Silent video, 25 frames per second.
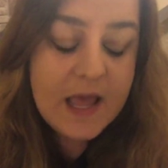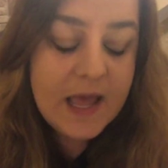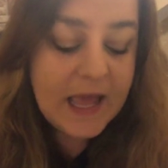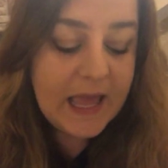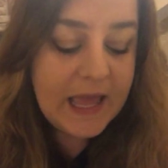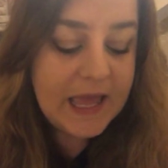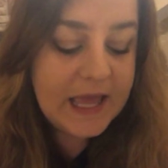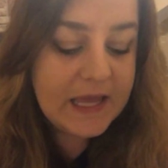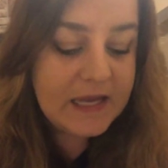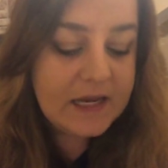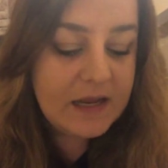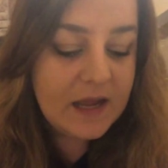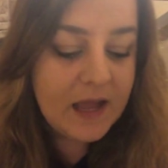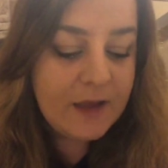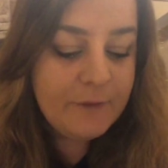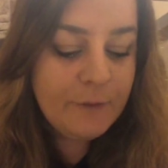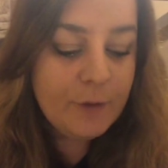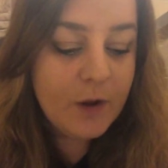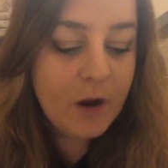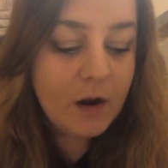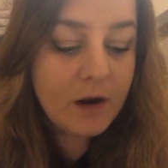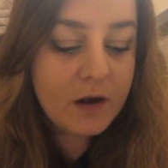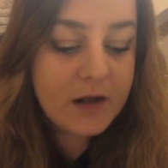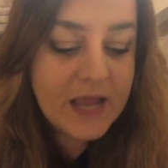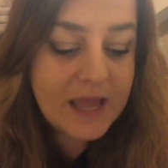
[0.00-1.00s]
And if
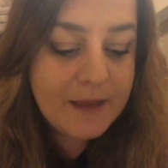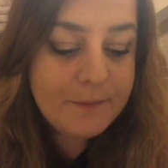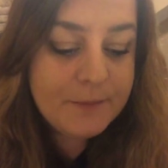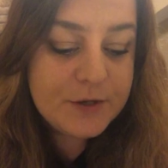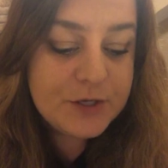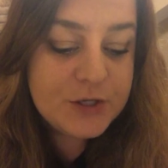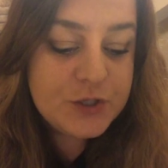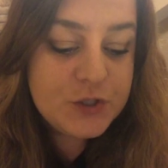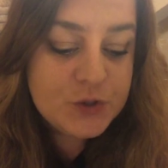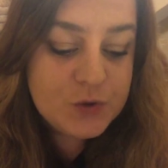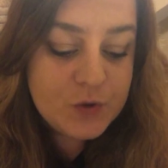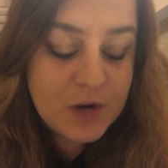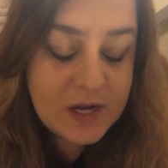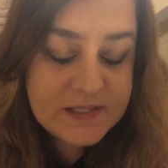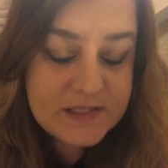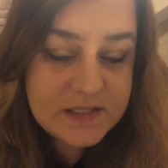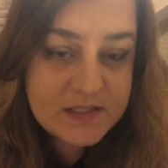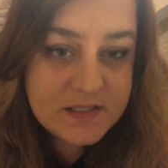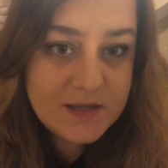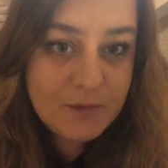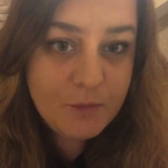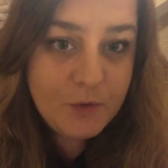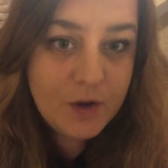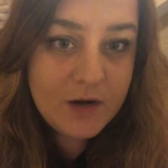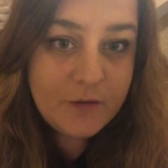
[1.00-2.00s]
we aren't able to trust
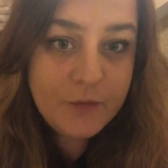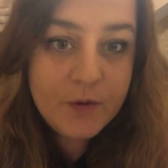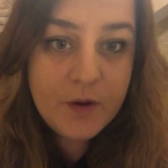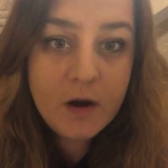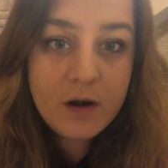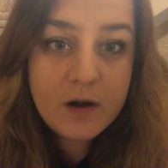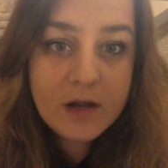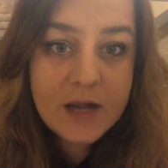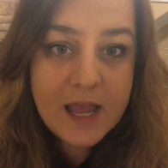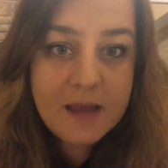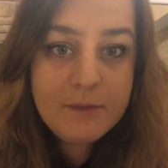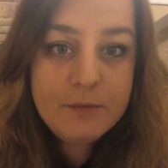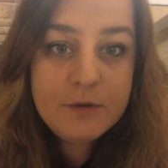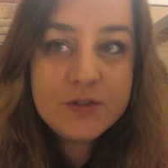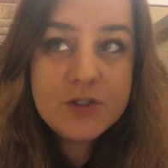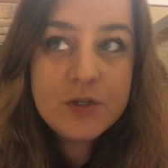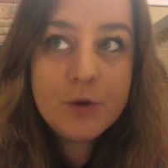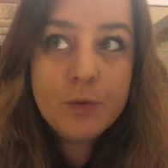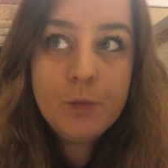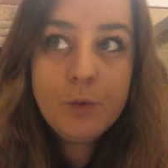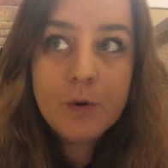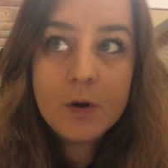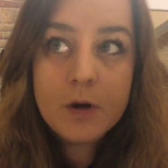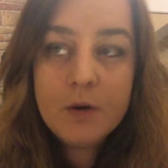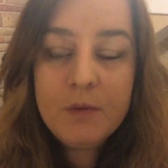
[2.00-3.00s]
someone, if we aren't able to
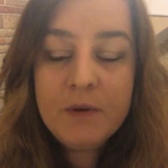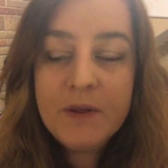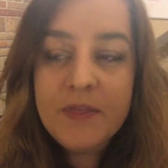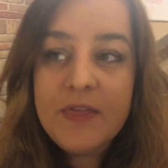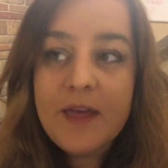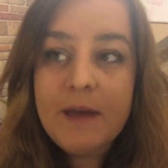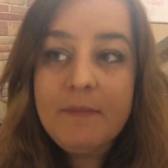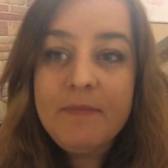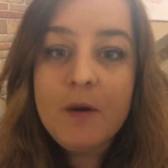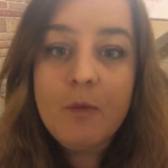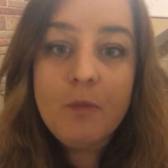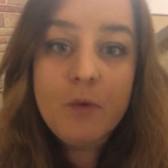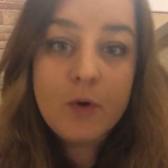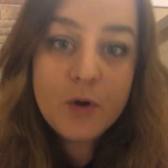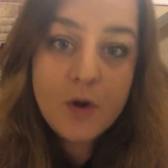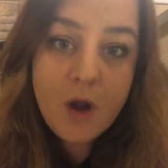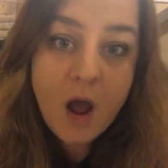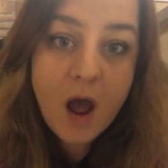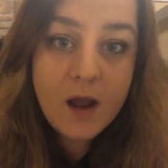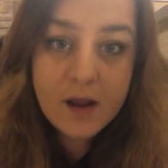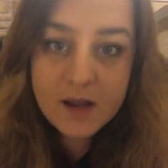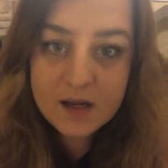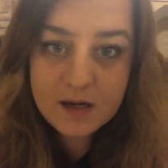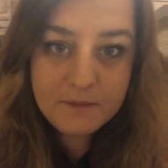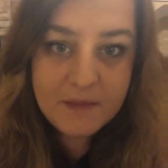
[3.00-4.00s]
work with them, then we're
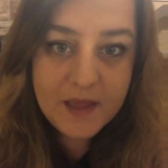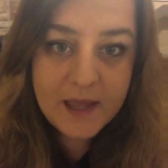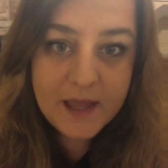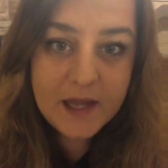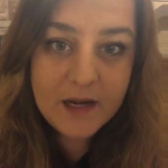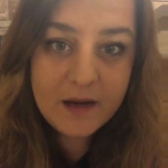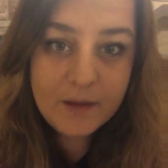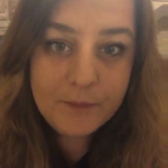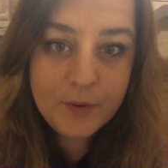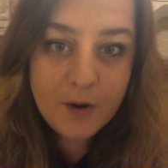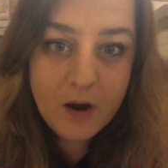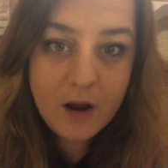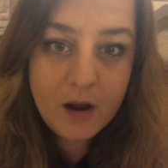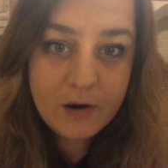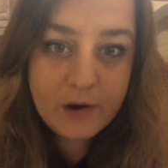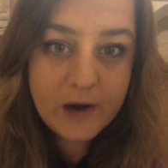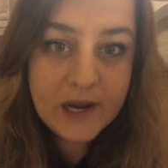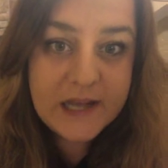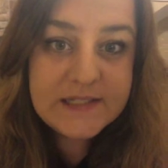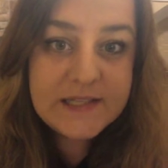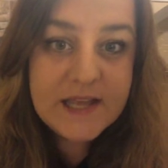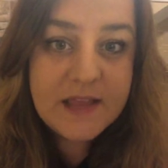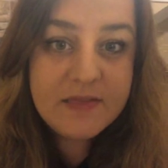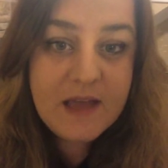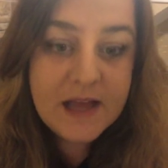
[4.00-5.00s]
not going to make any
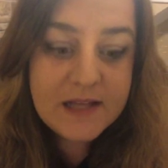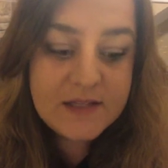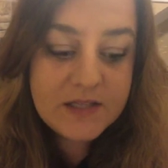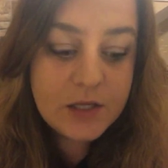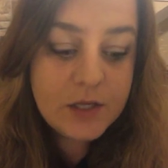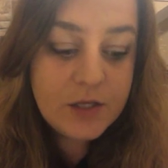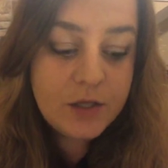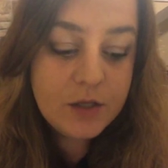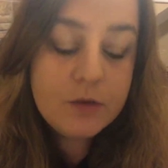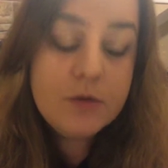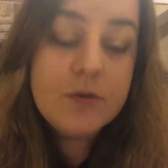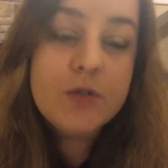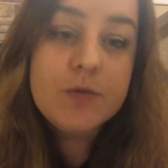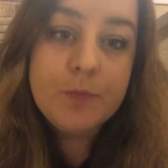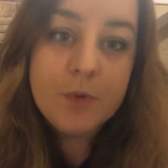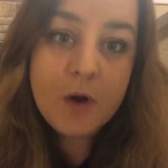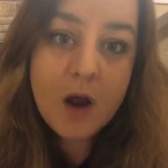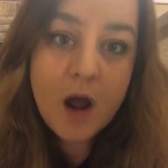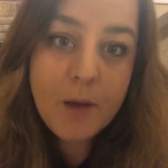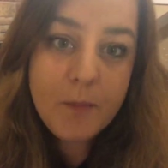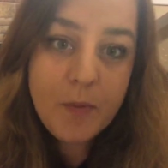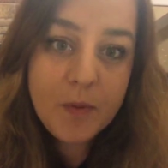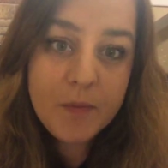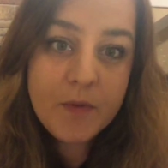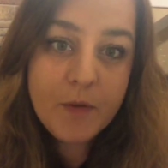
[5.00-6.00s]
progress. And that's a huge
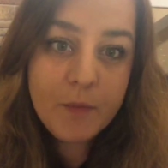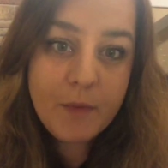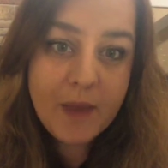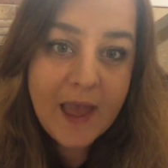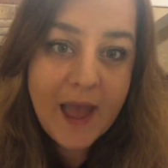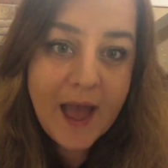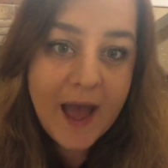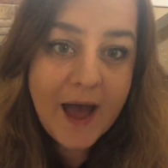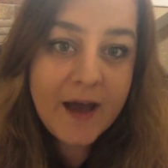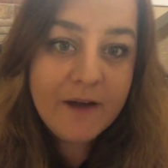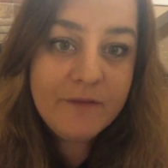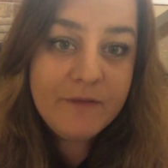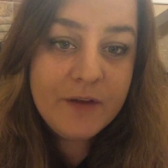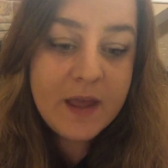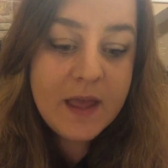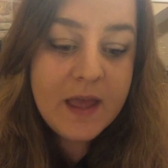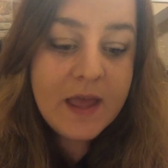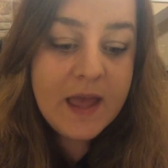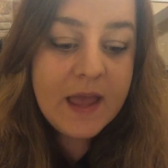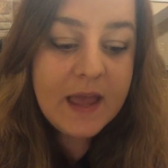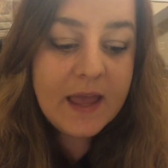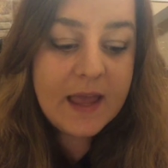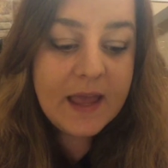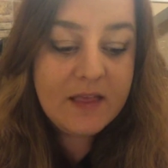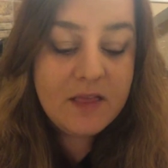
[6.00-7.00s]
problem that we have
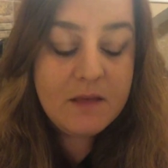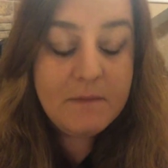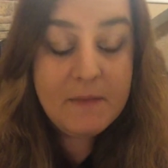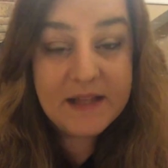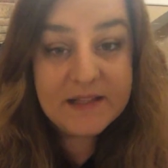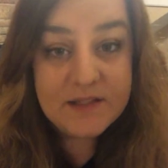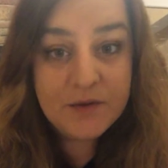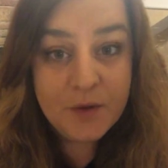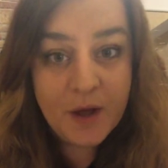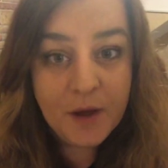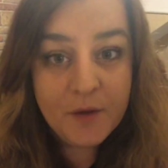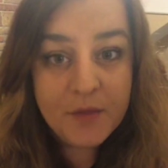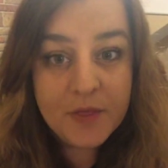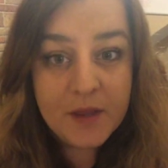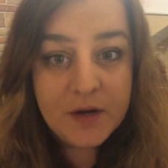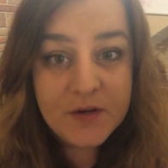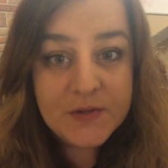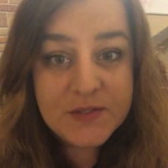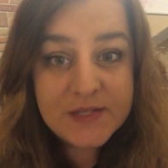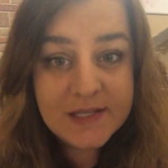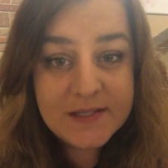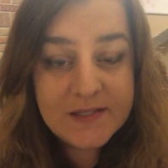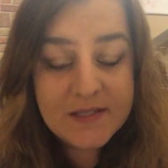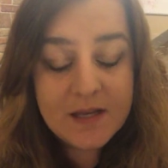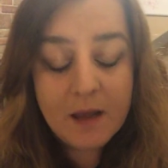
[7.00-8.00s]
in the mental health care
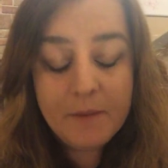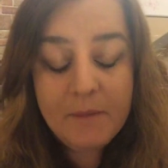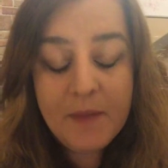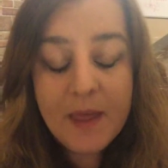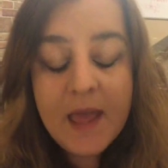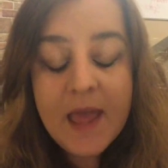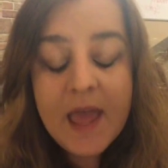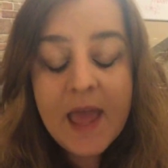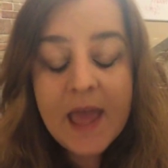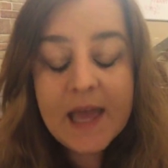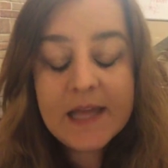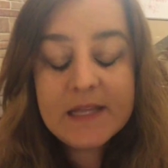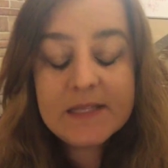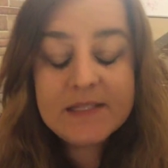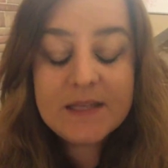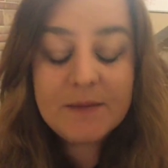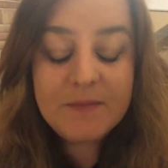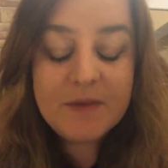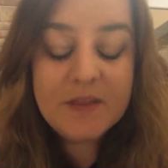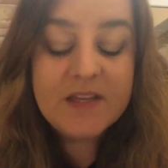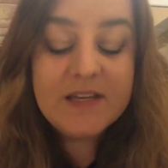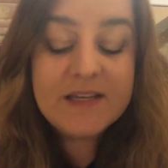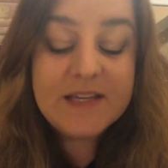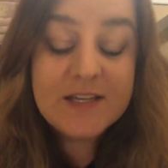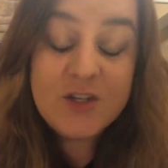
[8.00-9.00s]
system. And some
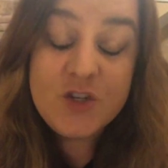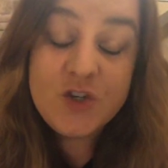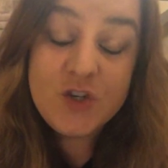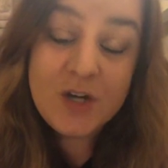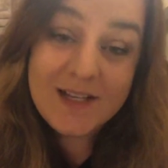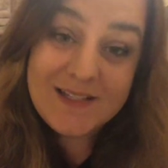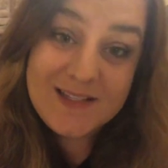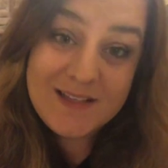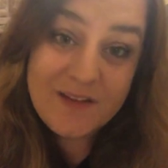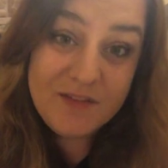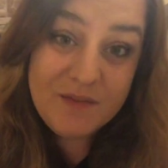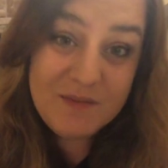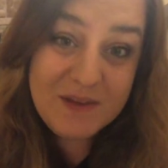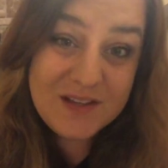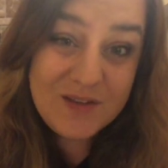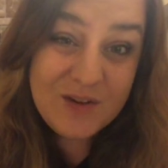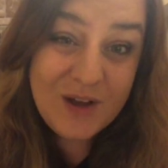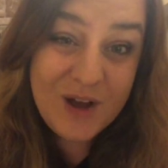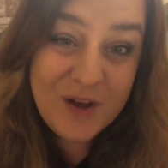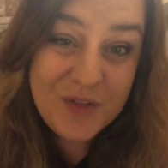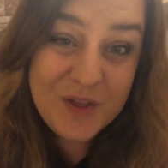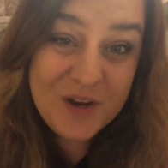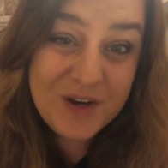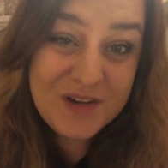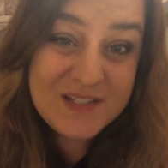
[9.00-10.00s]
of the distrust of the mental
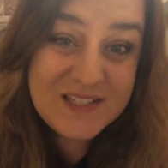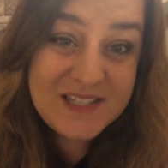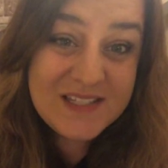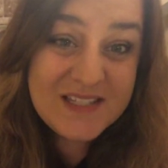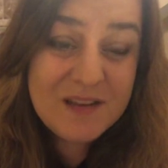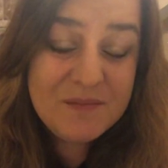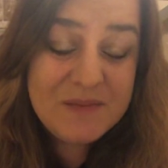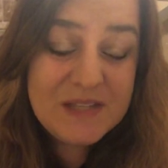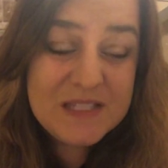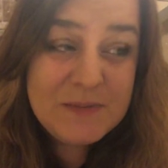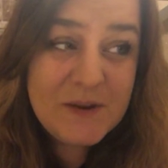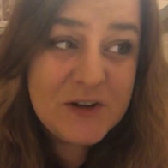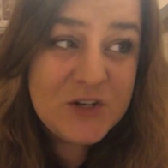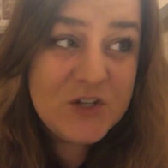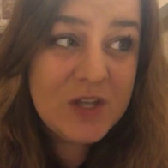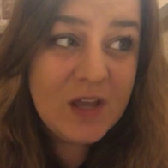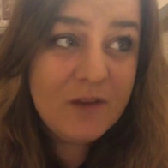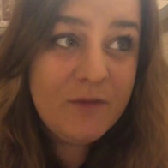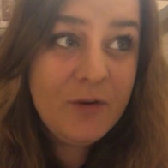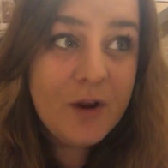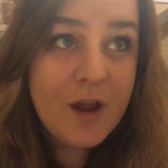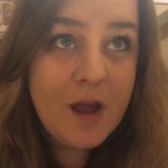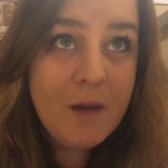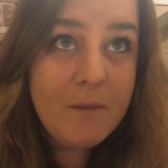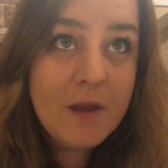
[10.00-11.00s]
health care system, especially if
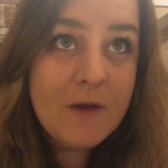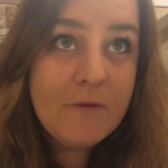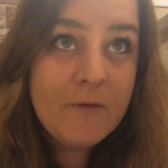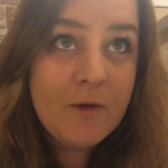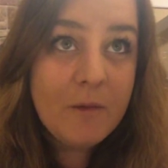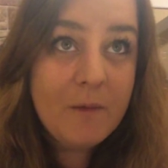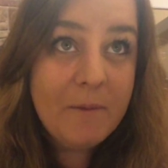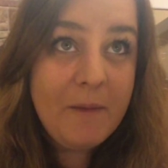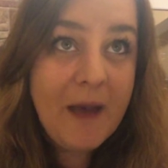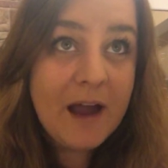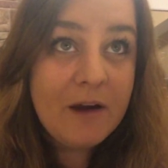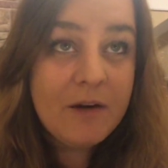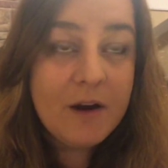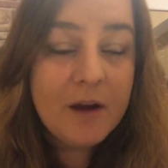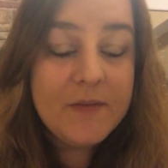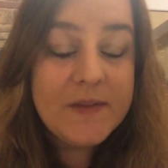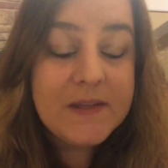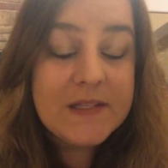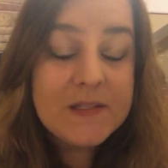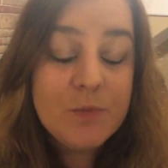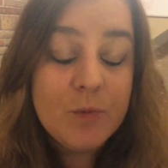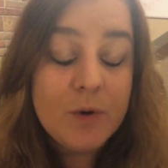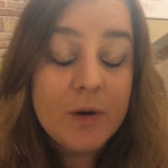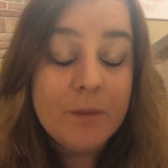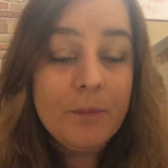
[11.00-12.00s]
you're coming from a background
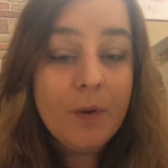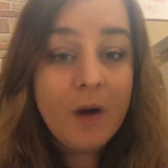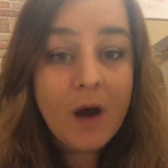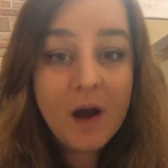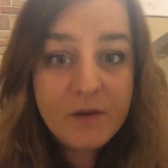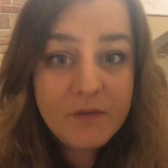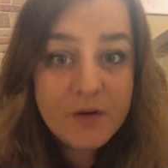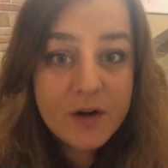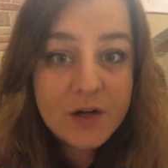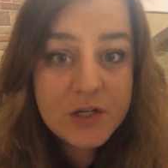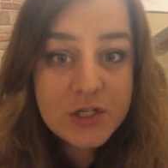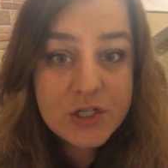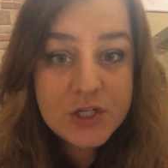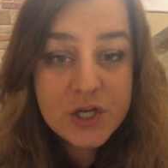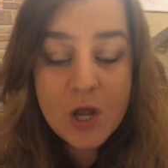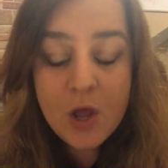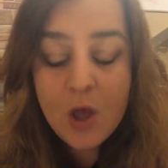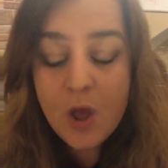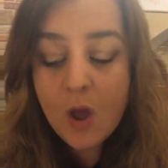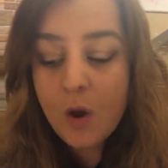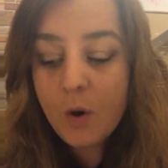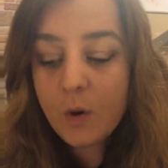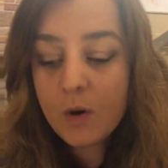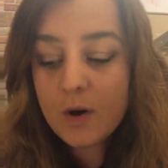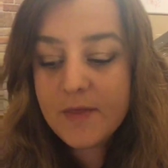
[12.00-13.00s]
that's more impoverished,
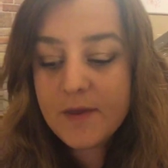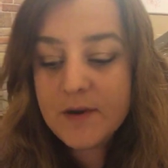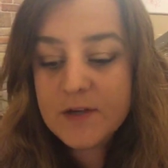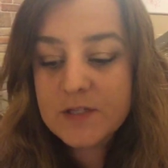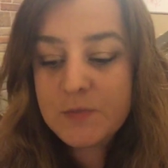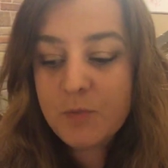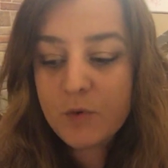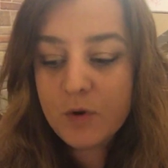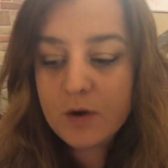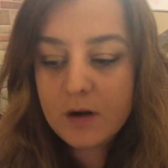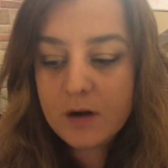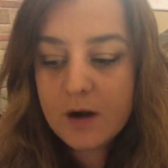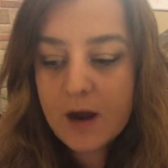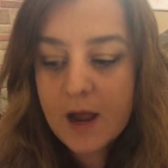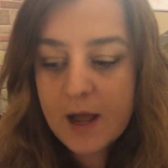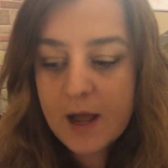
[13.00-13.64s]
or there's more